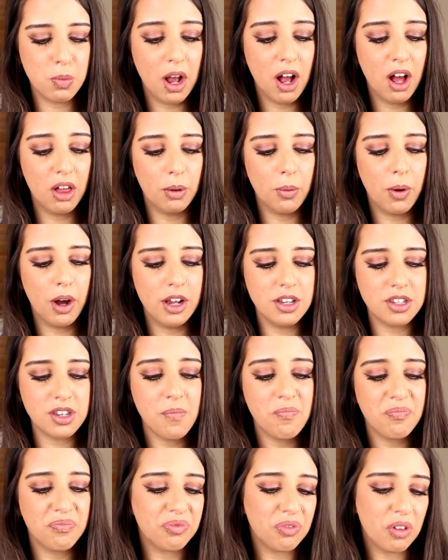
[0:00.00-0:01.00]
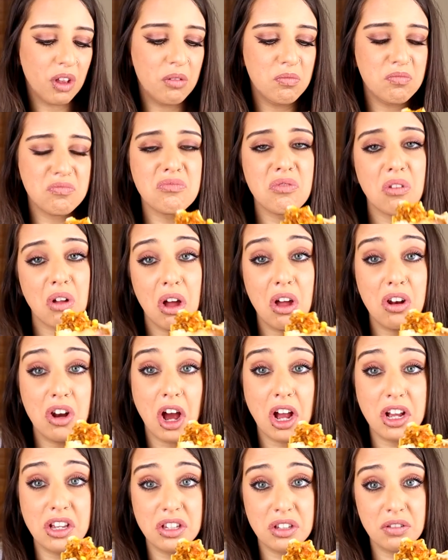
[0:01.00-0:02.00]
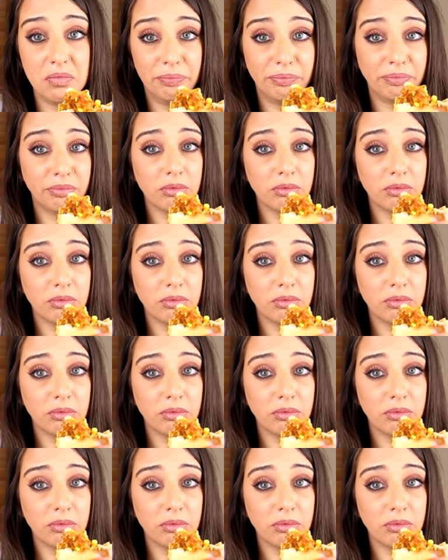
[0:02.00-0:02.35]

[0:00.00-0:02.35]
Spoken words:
But otherwise, nice.